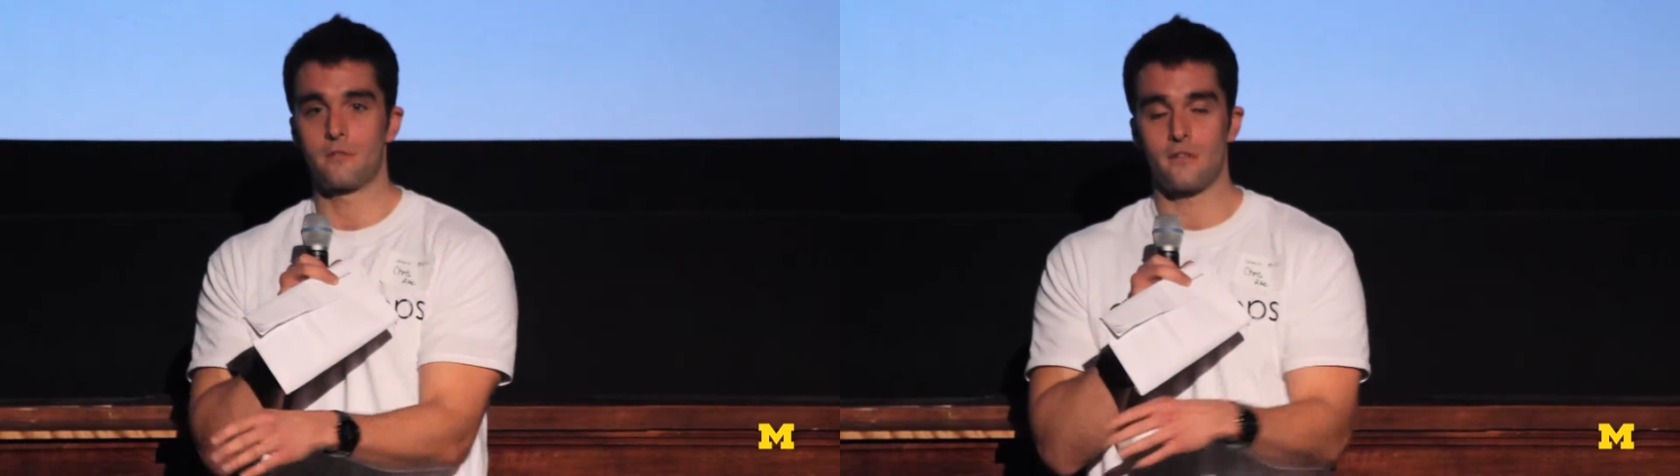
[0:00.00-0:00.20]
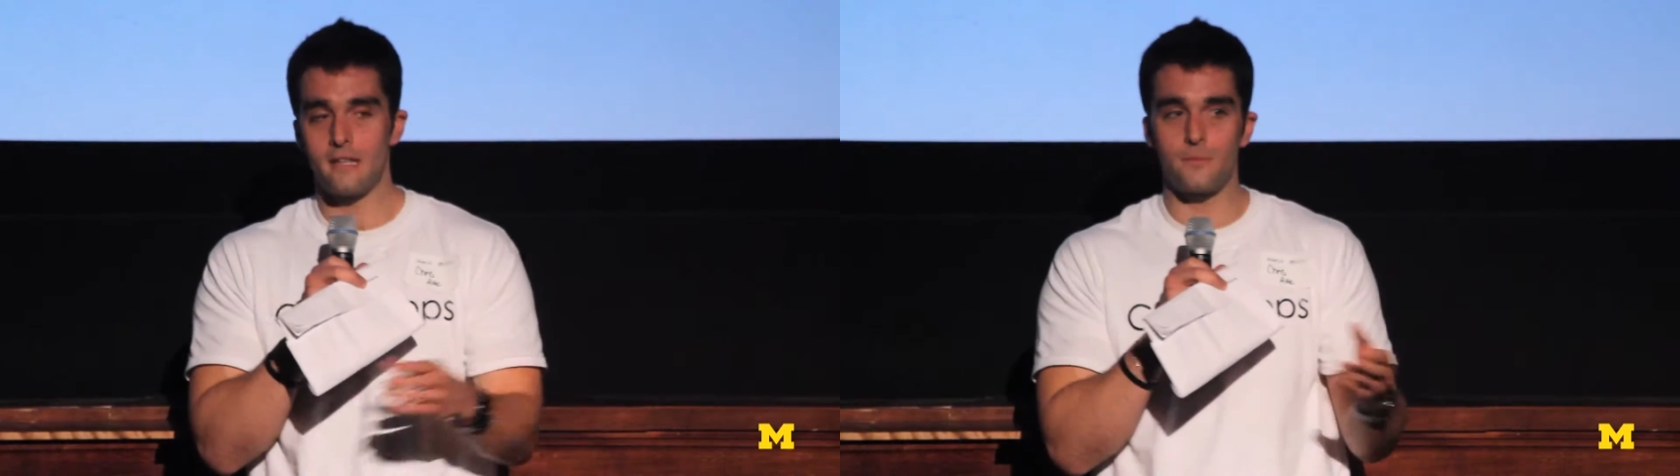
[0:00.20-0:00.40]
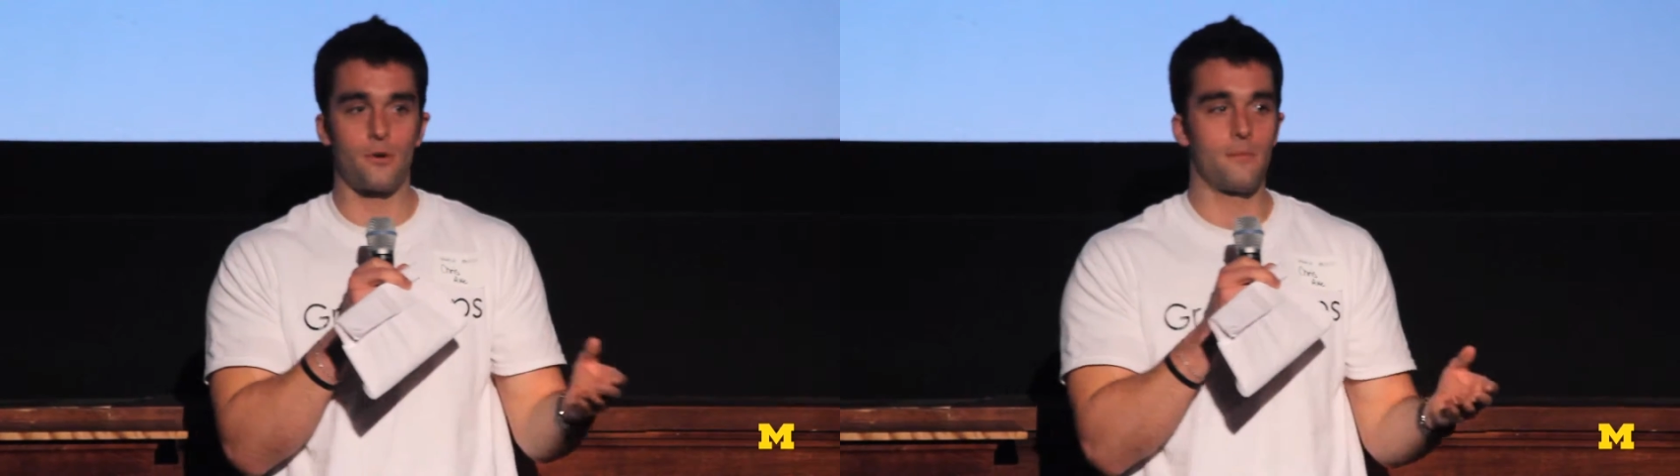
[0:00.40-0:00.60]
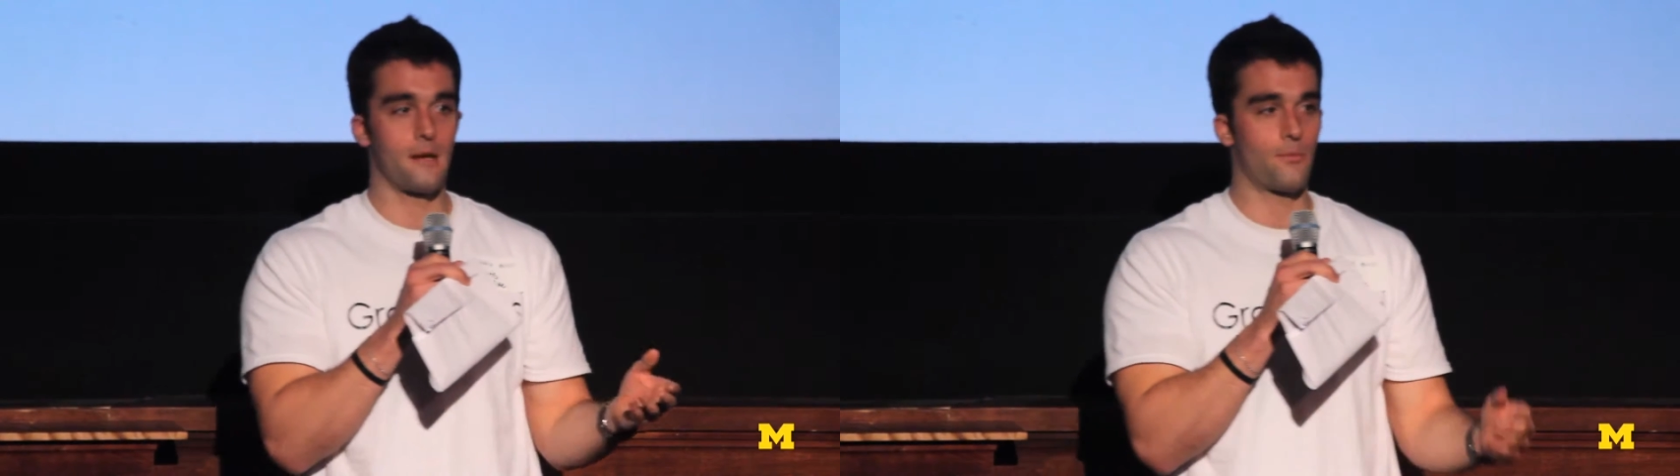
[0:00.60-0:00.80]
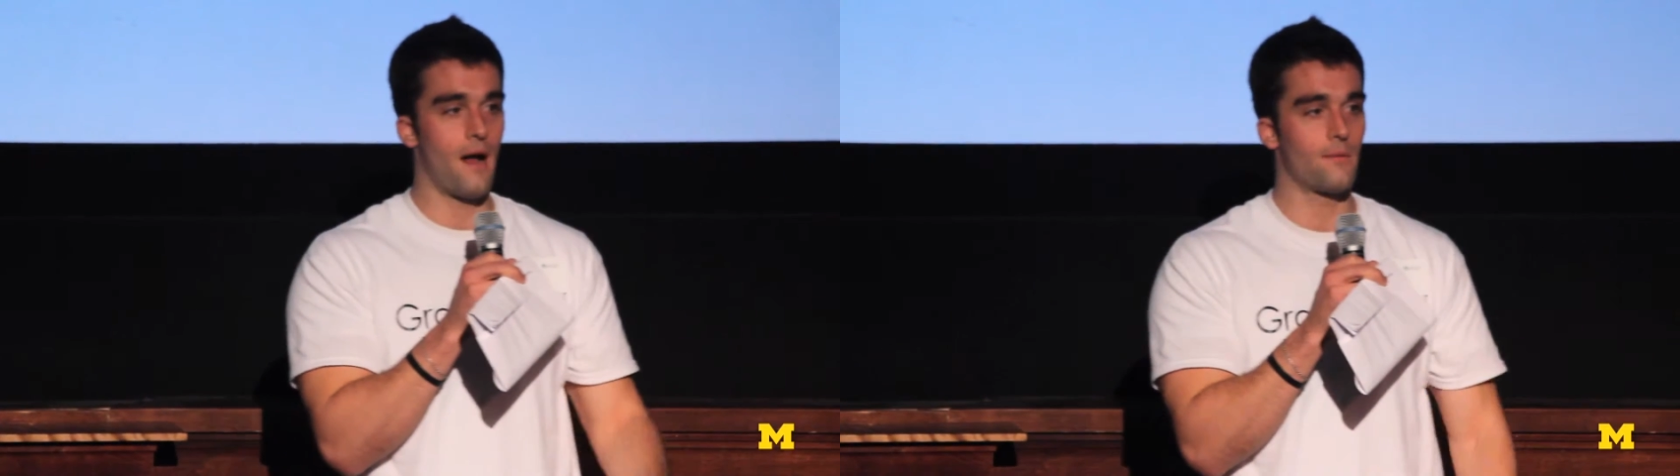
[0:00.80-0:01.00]
So that's a pretty
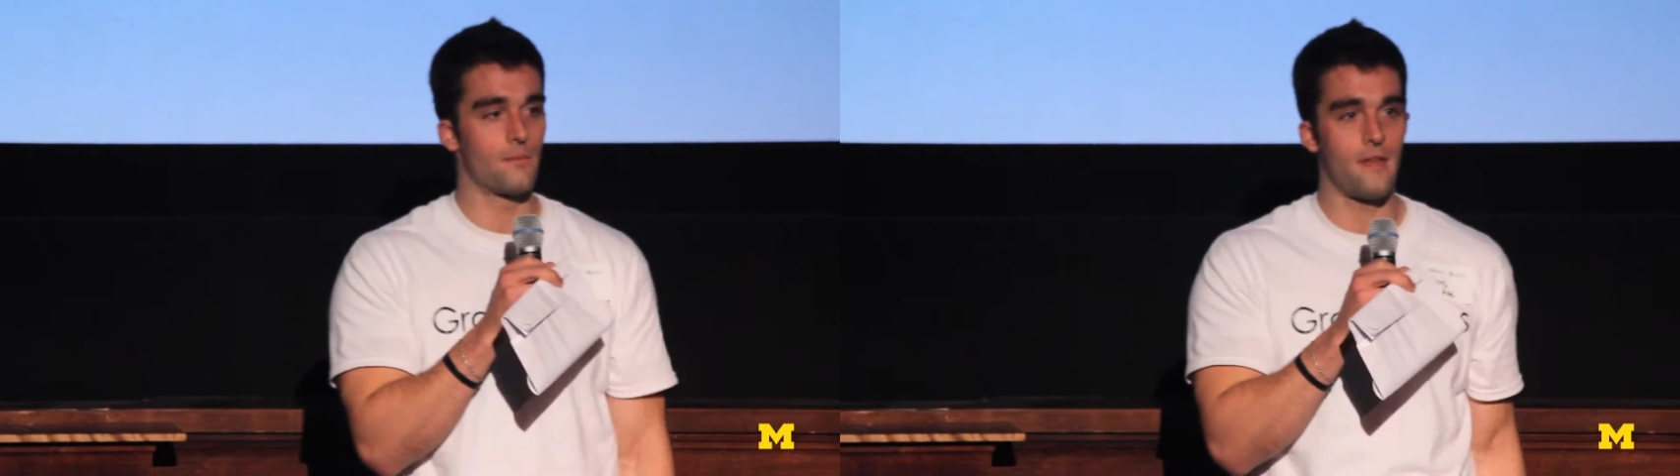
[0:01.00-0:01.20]
big problem.